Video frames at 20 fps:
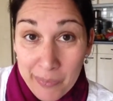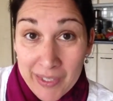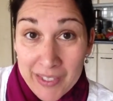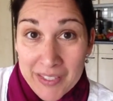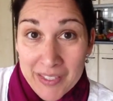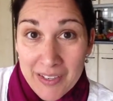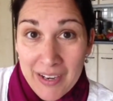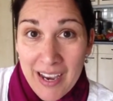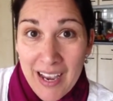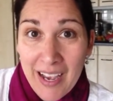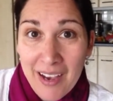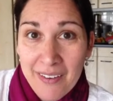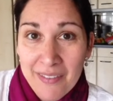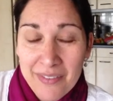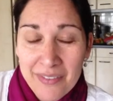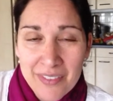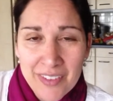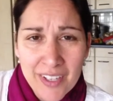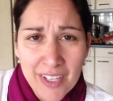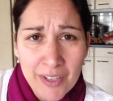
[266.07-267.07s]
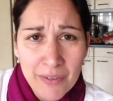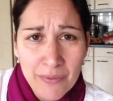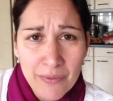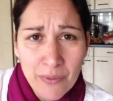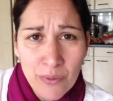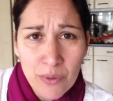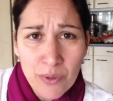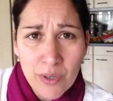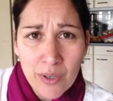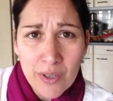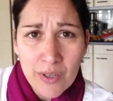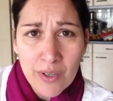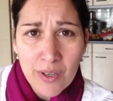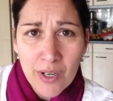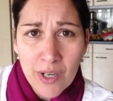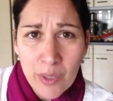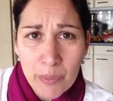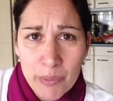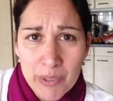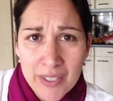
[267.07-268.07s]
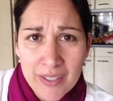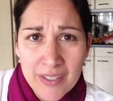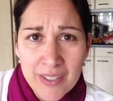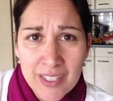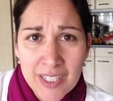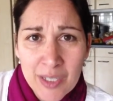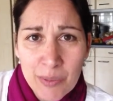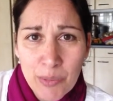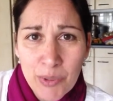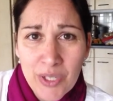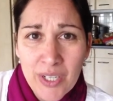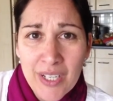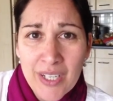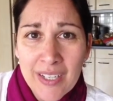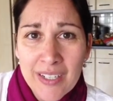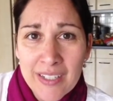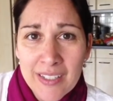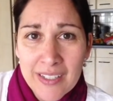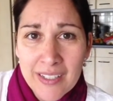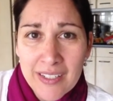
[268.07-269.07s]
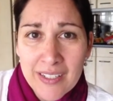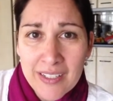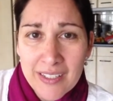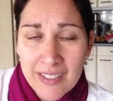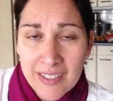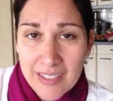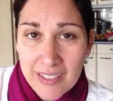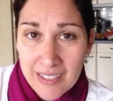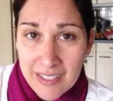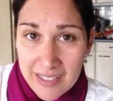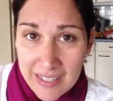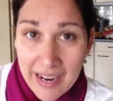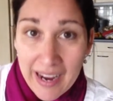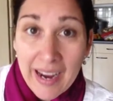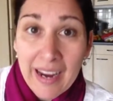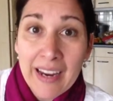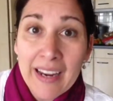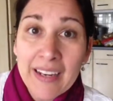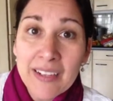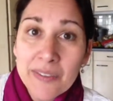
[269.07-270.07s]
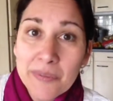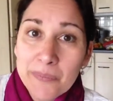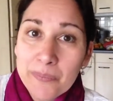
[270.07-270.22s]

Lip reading: So I have like 4 art pieces to put in today.